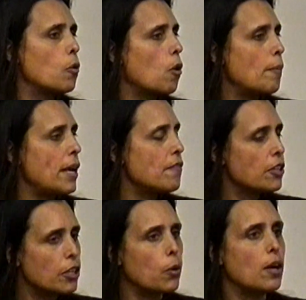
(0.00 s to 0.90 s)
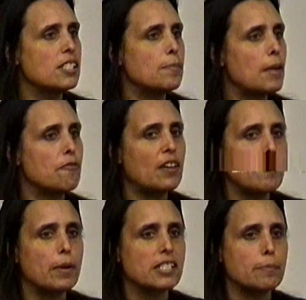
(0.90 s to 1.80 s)
or your gourmet, if you're going to go out and spend
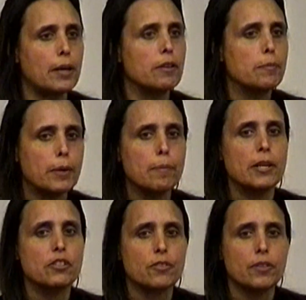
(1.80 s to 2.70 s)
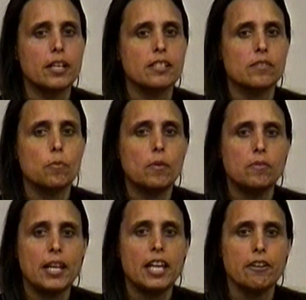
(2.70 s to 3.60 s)
five bucks a pound, you better make sure that it's
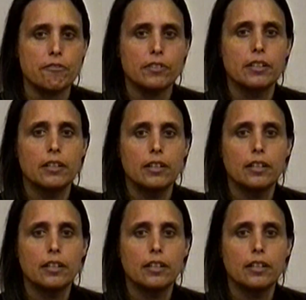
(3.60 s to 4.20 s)
native.